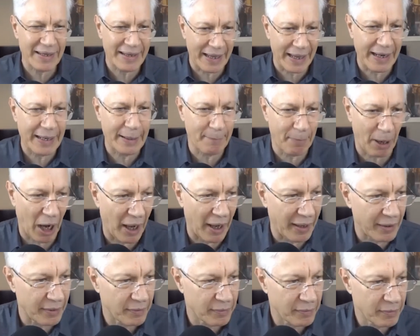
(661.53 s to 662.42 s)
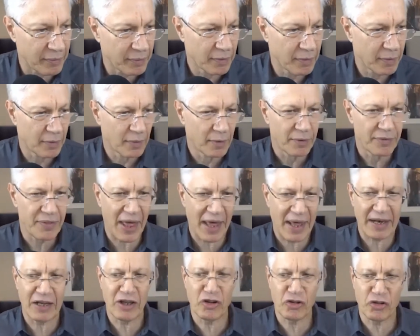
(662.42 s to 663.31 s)
getting by.
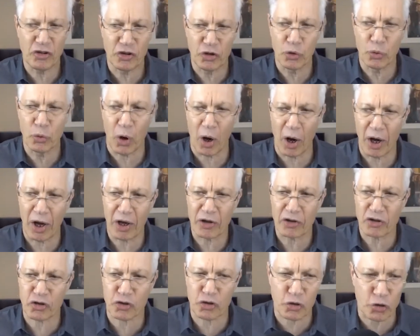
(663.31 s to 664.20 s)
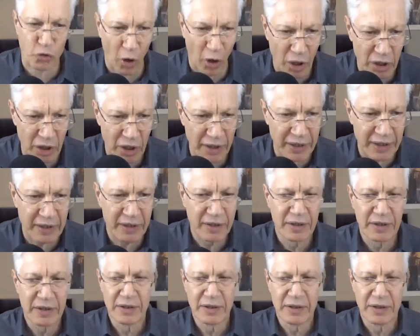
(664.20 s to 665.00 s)
That is, you are struggling